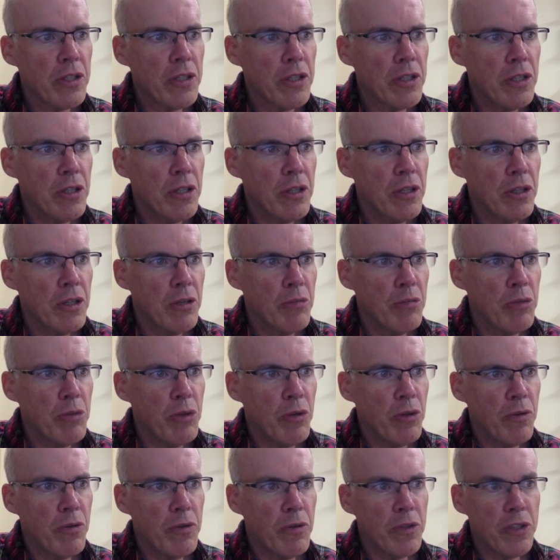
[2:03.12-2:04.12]
us a
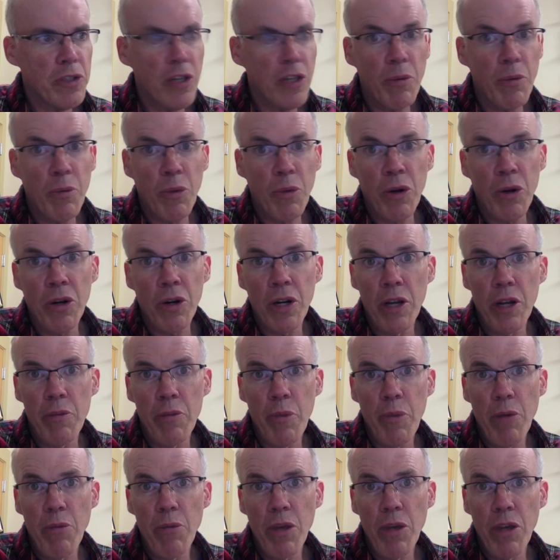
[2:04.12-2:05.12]
beautiful summer
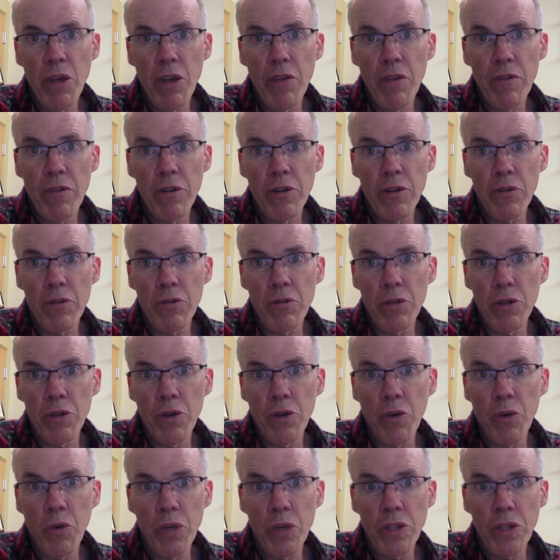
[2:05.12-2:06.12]
and maybe even a
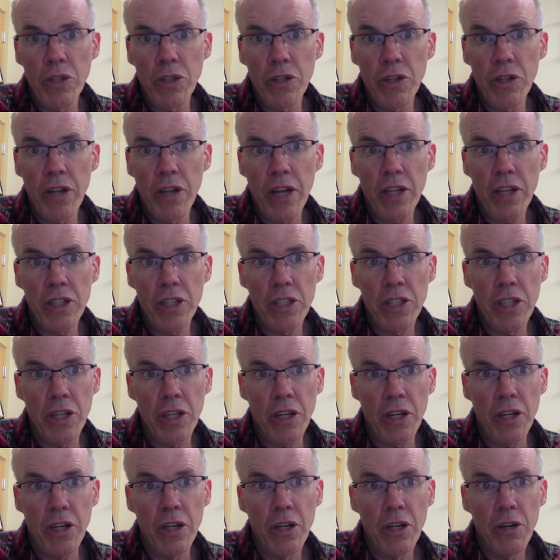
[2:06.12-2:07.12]
real winter next
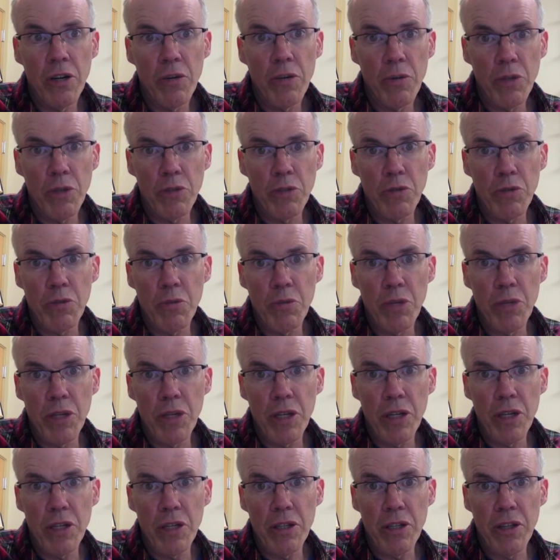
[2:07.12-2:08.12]
year, which would
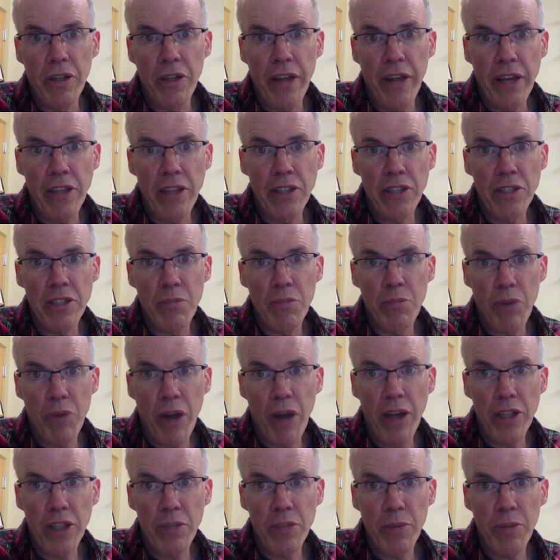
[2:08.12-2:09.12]
be a nice
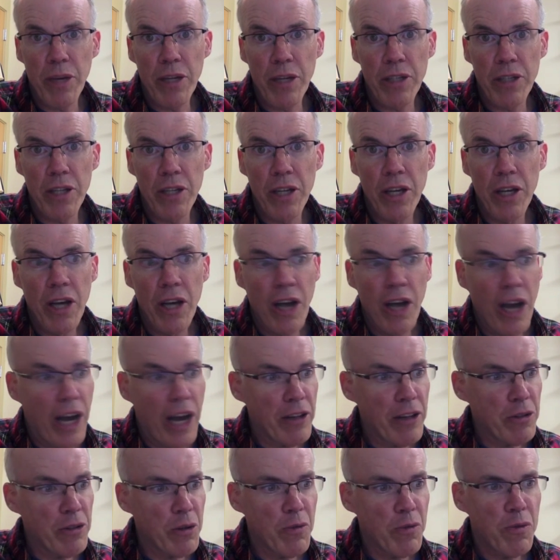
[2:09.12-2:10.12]
prospect.
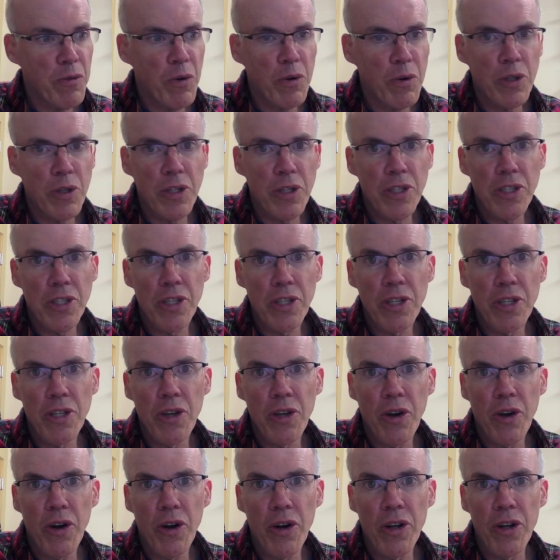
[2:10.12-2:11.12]
I look forward to
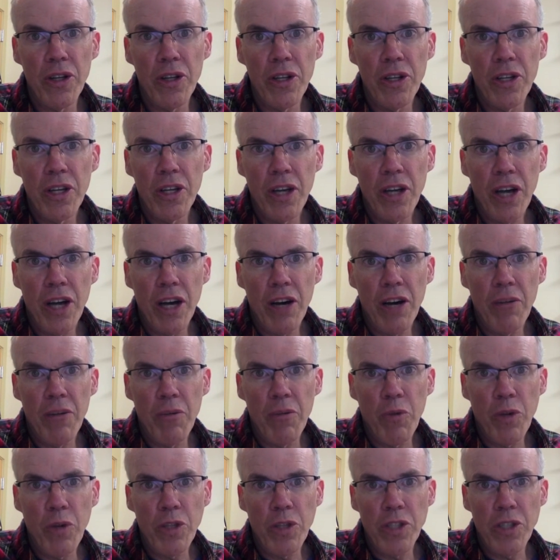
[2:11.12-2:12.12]
seeing you all
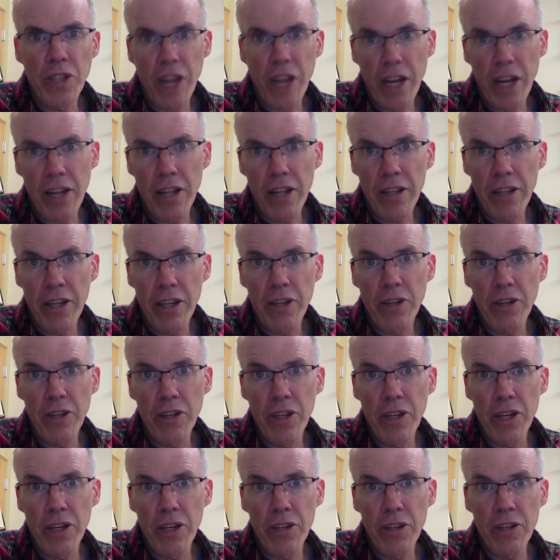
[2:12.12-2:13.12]
um, one side of the
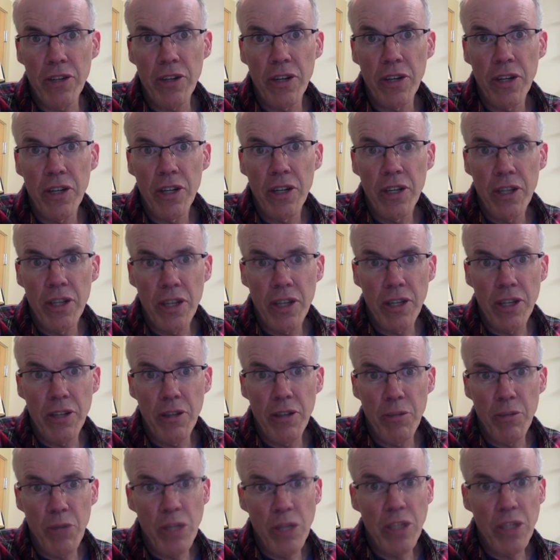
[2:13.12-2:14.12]
lake or the other. And
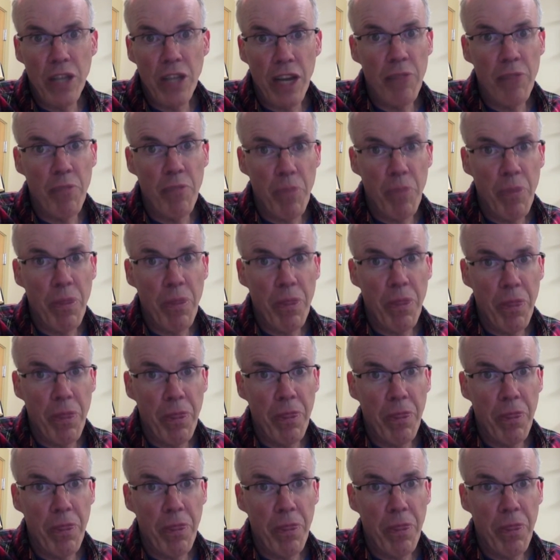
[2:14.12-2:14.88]
in the meantime,